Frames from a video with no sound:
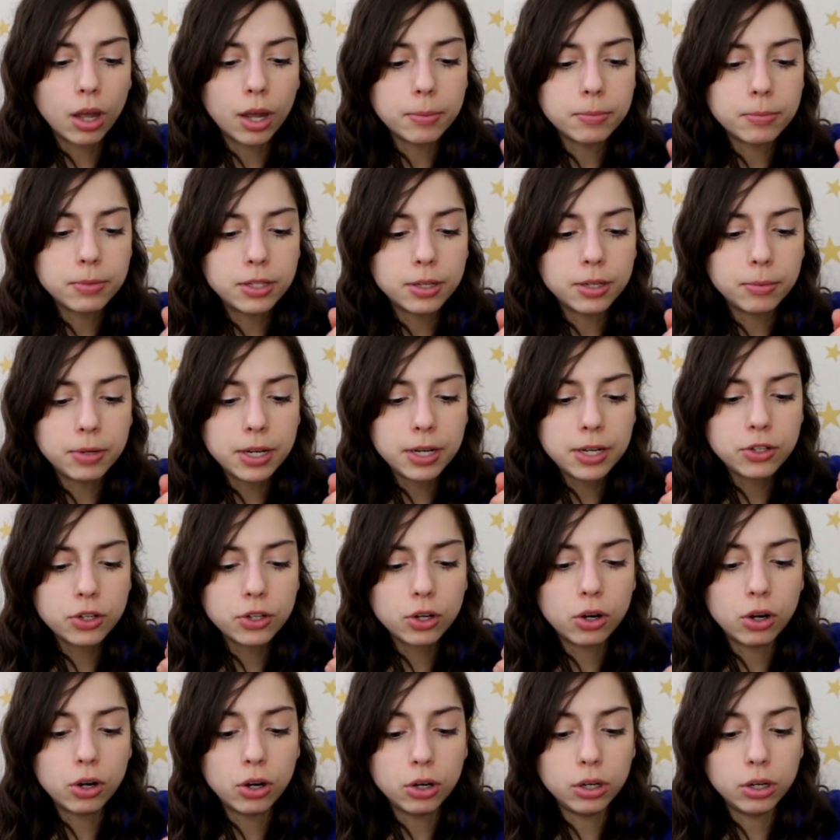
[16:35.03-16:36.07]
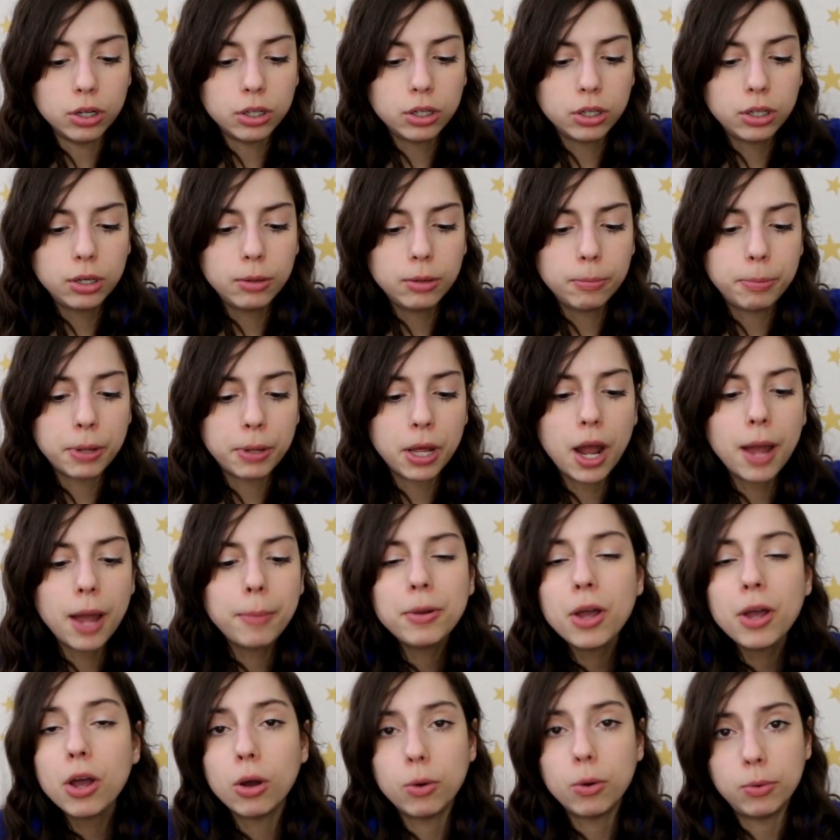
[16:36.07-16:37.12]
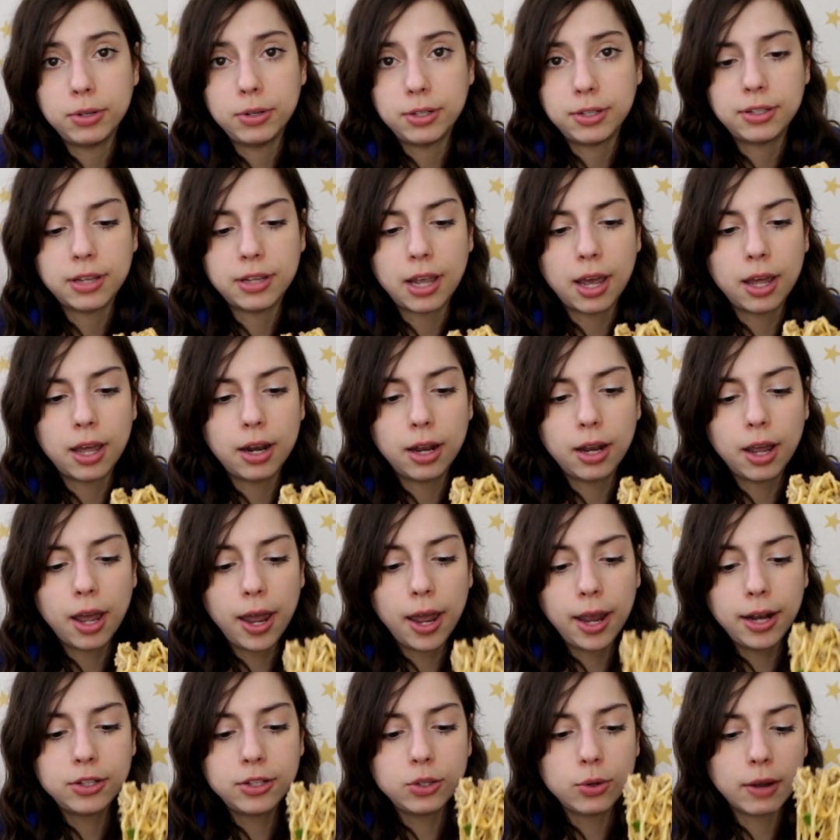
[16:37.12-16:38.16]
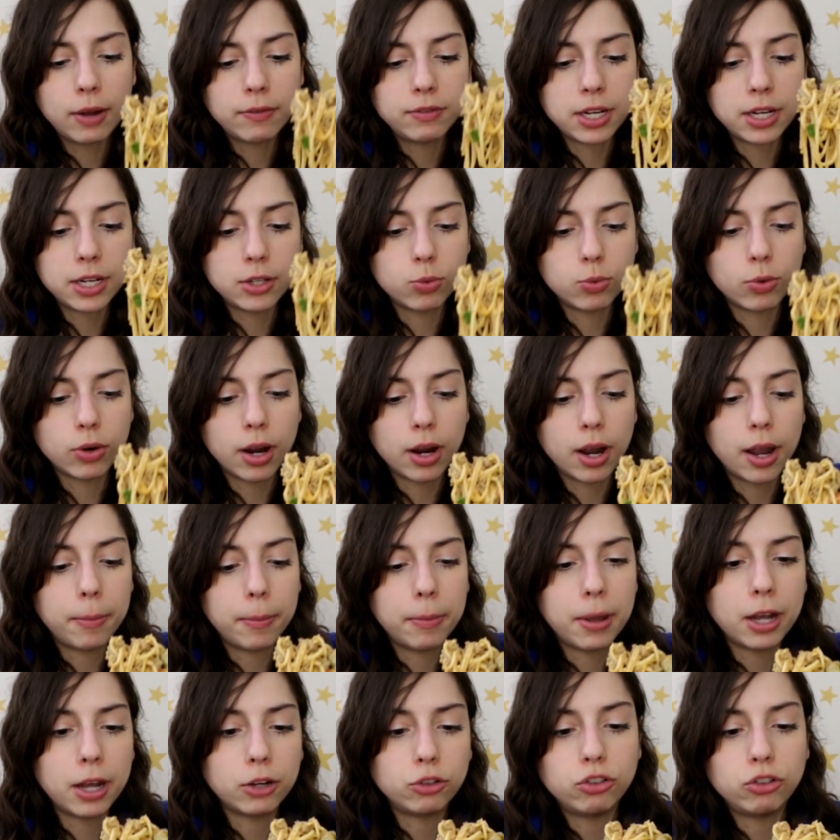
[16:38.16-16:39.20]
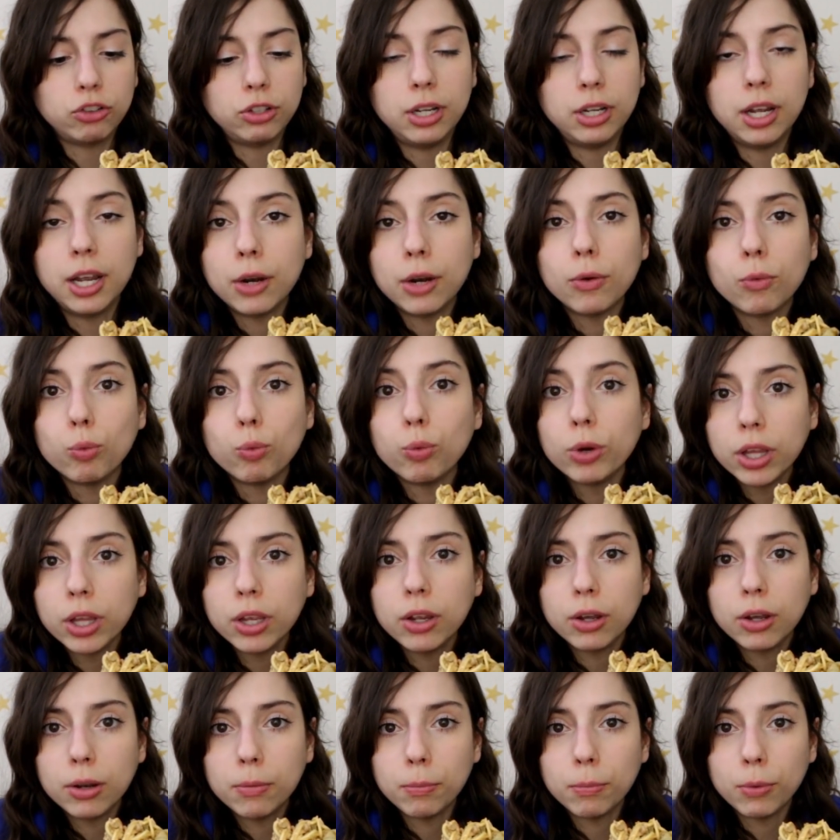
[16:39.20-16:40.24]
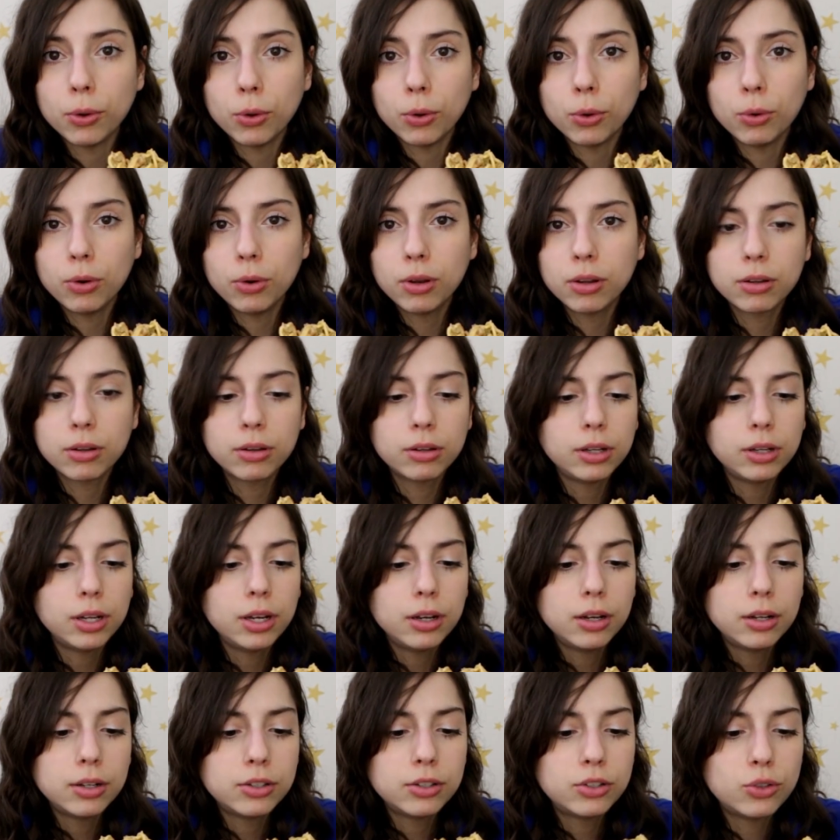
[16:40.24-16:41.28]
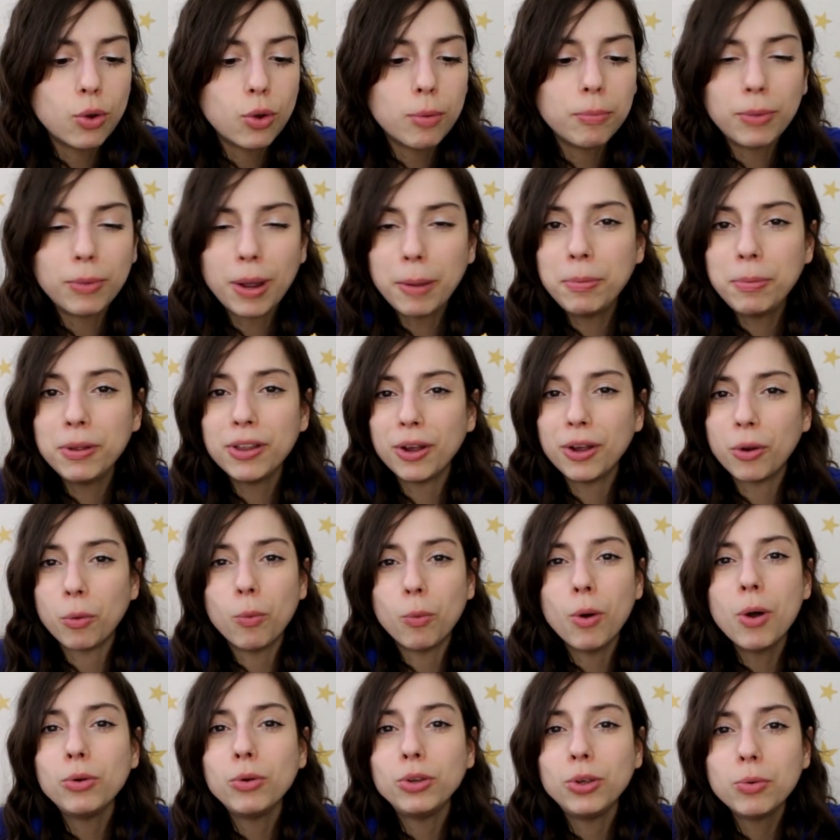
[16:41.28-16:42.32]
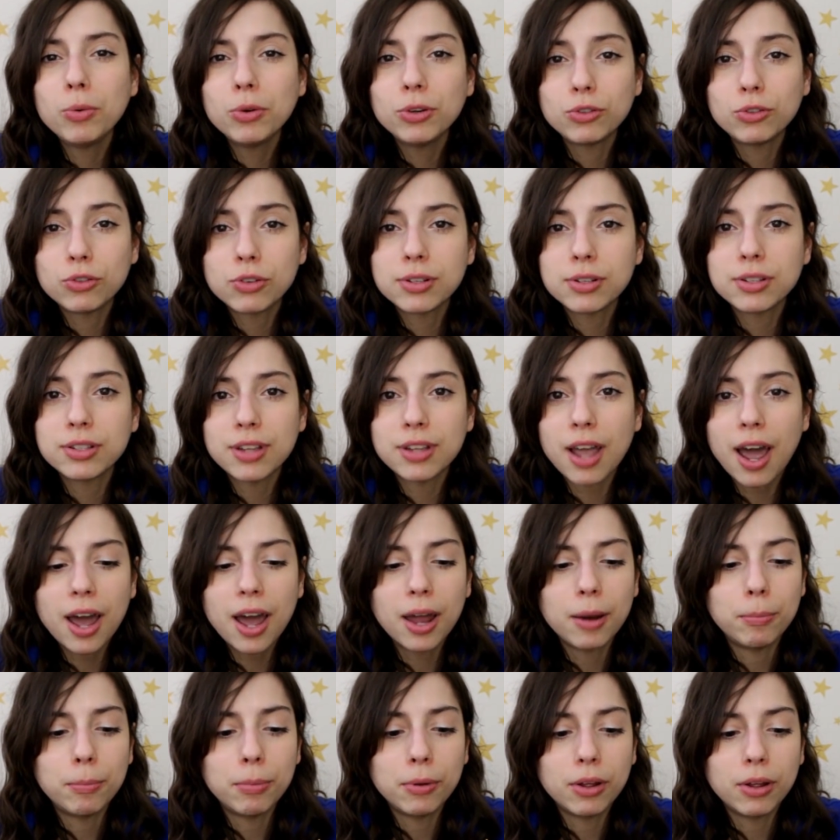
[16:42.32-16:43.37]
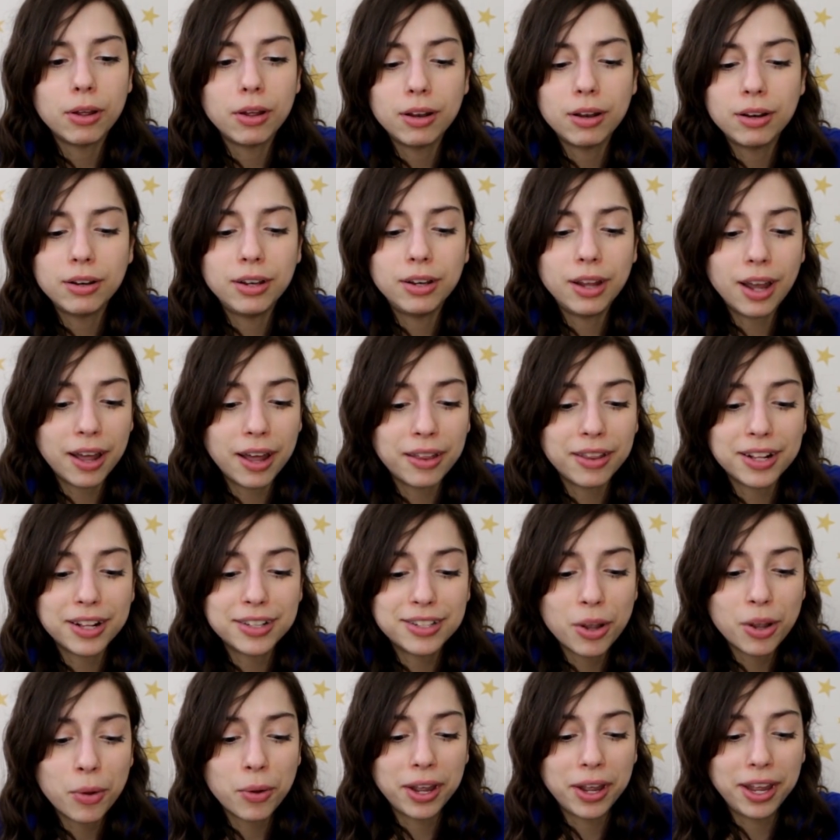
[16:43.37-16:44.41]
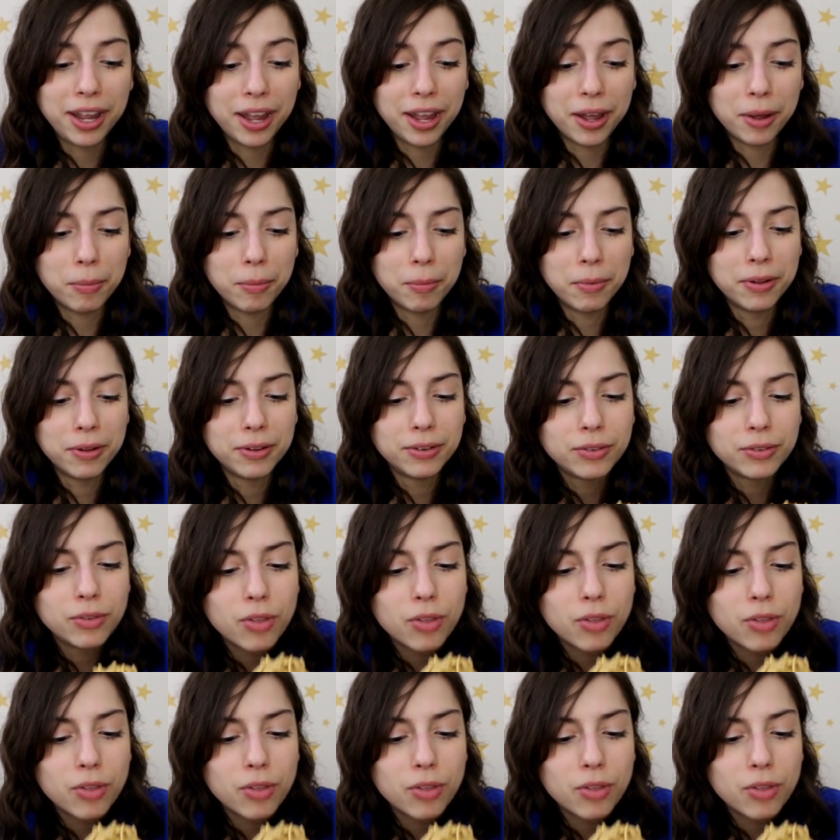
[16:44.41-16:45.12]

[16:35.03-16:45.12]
Some days are harder, but I'm not always sad. I do have days where I'm actually in a really good mood. So it might be like, whoa, you were just sad, but yeah, that's how I am.